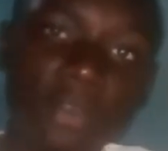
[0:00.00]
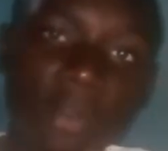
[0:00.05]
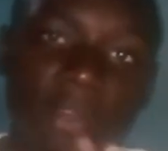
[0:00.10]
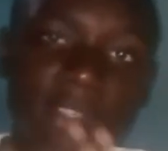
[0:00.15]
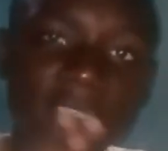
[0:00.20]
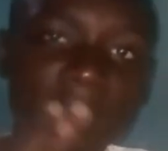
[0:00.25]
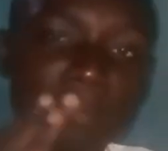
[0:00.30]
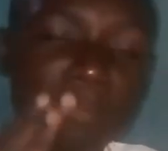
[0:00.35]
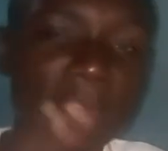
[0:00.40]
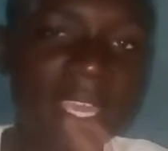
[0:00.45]

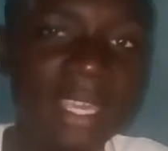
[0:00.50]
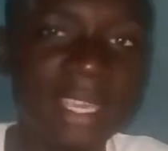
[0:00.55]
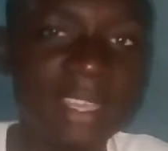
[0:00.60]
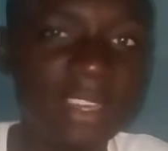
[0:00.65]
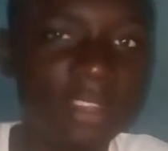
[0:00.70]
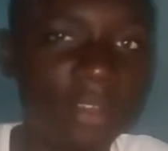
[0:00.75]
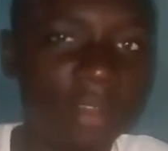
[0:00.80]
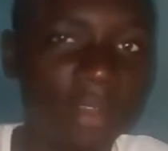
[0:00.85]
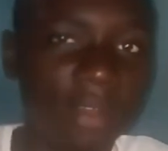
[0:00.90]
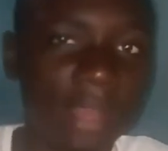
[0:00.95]
Because
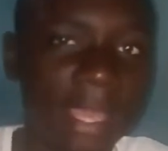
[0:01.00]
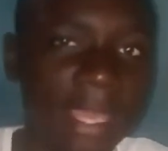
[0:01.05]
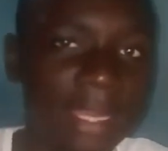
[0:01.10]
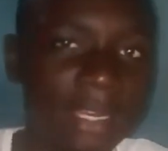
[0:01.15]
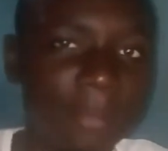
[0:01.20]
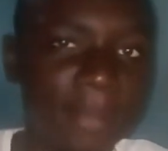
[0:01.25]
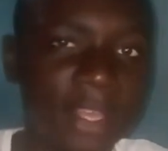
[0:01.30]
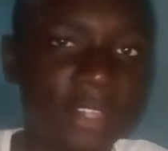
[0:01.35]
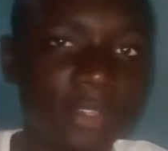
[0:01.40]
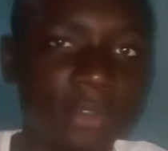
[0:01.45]
making your
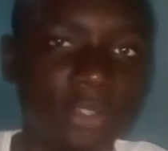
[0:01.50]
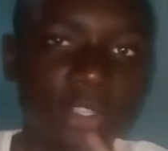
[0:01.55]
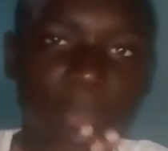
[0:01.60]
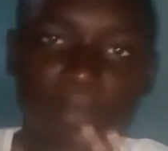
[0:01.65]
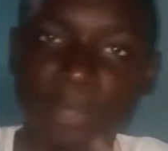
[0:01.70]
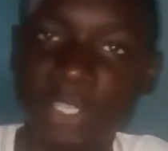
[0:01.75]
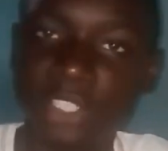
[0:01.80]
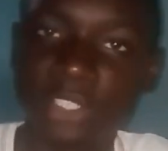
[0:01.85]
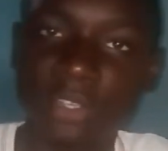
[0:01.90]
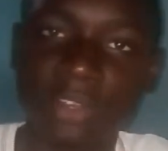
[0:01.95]
elements or
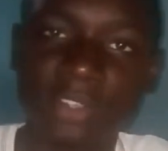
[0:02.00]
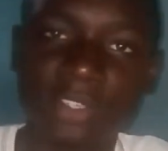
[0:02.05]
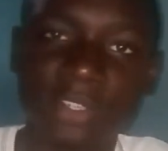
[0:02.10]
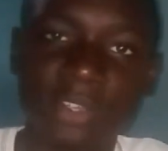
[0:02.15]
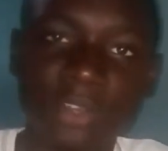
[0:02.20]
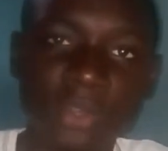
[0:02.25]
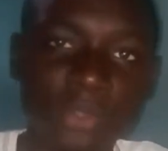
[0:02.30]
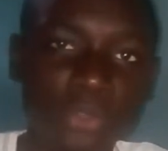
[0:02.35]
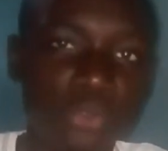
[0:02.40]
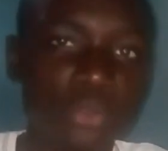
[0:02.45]
your
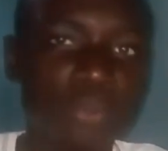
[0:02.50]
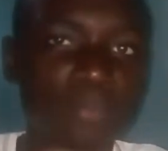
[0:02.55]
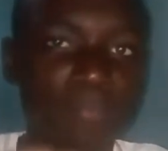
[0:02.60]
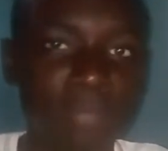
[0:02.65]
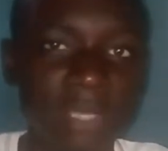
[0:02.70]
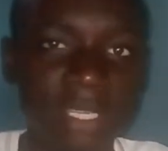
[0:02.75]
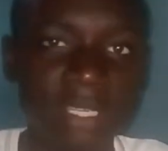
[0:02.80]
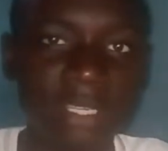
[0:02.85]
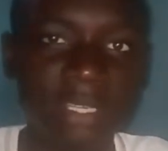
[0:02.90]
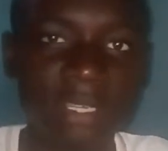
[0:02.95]
pictures too
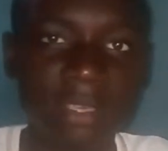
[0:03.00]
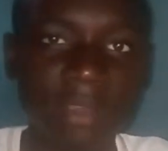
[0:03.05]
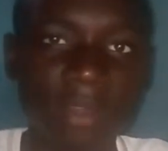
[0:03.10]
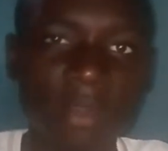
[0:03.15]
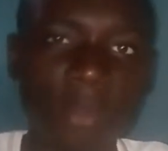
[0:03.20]
big